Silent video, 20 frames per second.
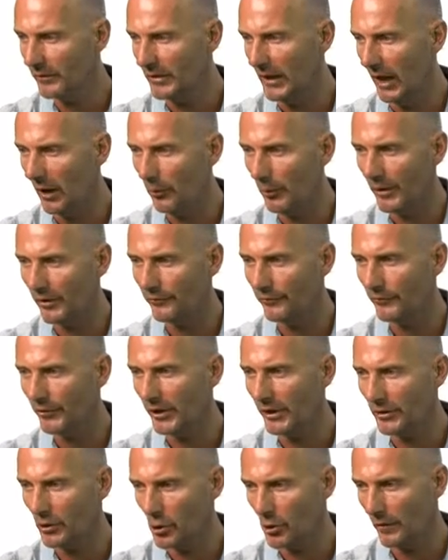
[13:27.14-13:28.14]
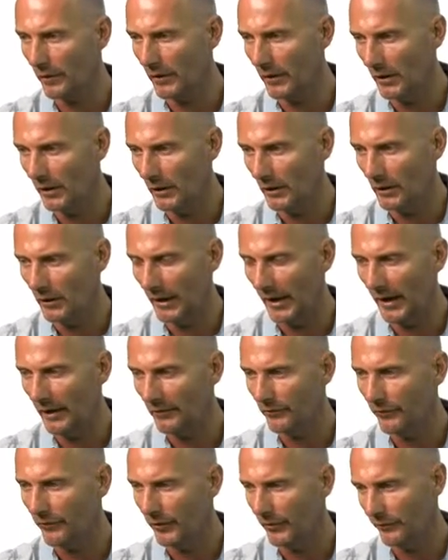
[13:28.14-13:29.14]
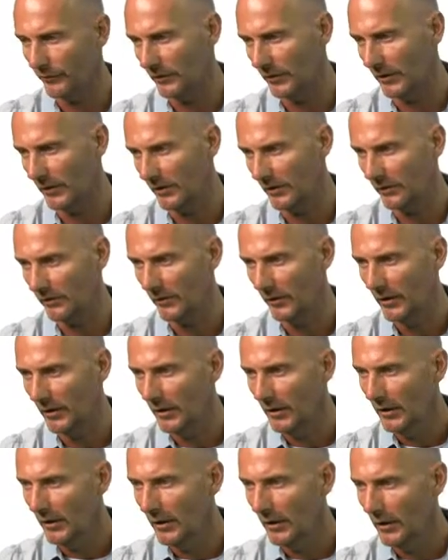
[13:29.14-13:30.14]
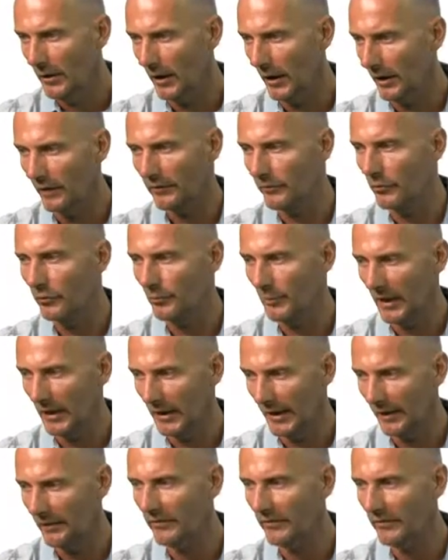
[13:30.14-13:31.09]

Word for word: now we have reached the late 50s uh, excuse me, late